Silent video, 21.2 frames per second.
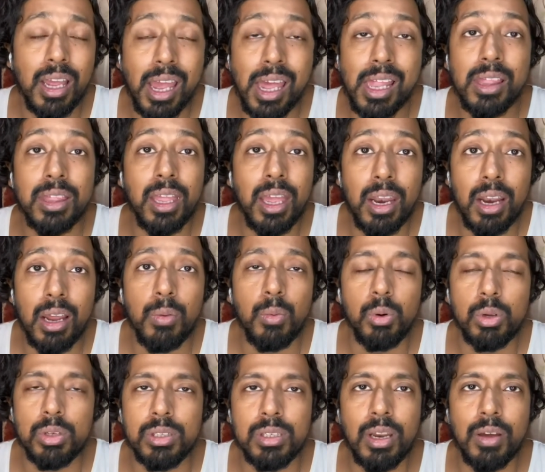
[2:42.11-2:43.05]
And then I
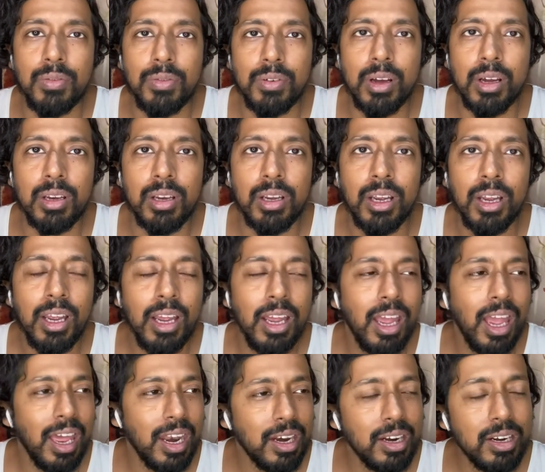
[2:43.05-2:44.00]
watched Steph Curry
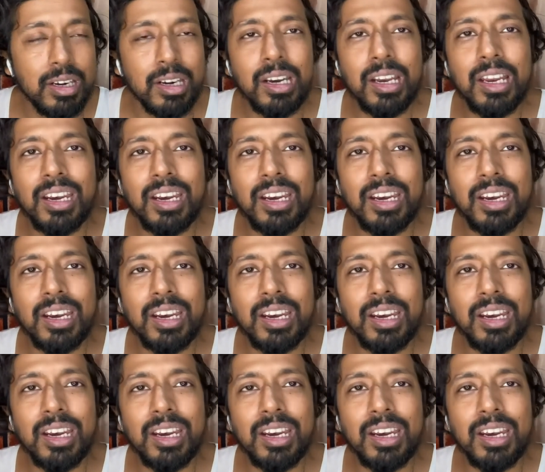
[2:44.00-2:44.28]
and it